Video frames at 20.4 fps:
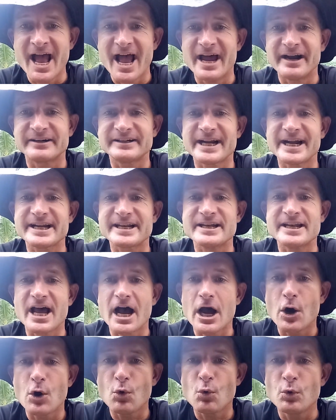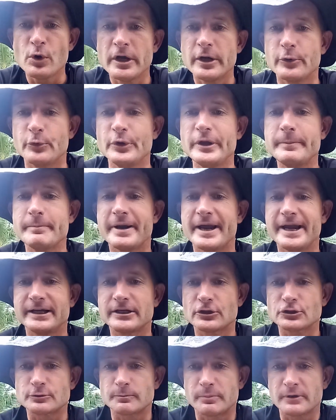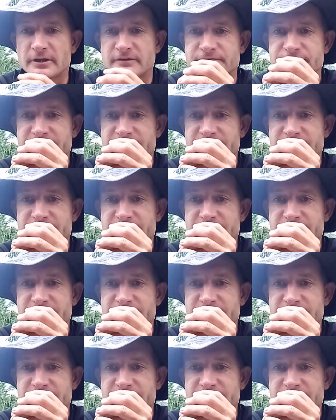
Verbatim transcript: And right now, we made those blood